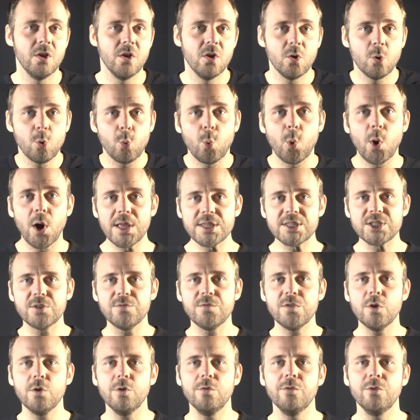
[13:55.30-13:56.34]
Once a
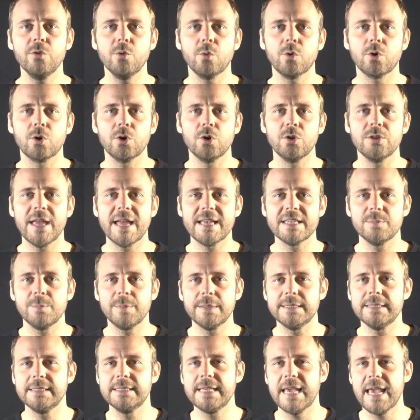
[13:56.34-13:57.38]
view of the world has
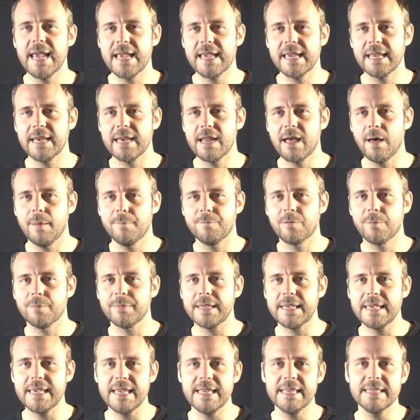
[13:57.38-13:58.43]
been taken up from
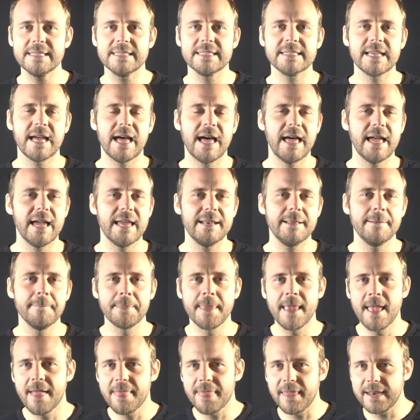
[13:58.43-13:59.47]
the inside,
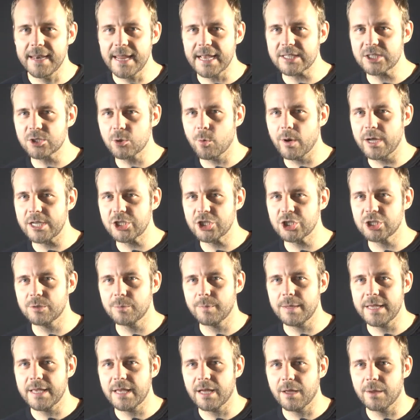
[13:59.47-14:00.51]
the next question
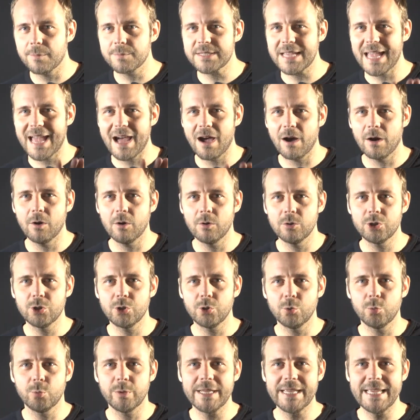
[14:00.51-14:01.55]
becomes how
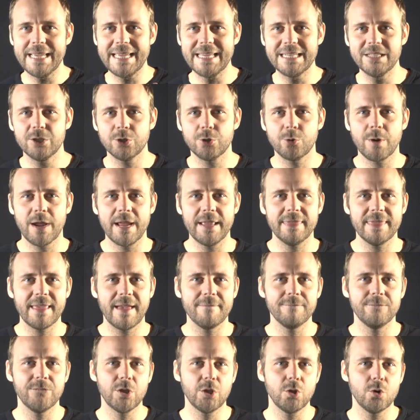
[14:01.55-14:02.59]
to reintegrate
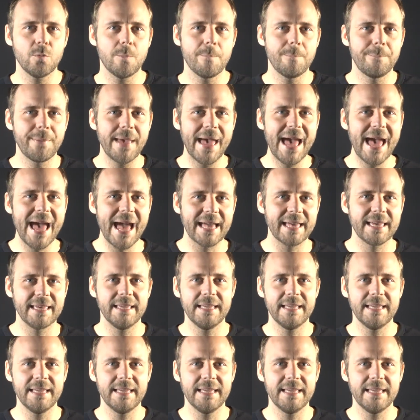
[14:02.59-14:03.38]
that view back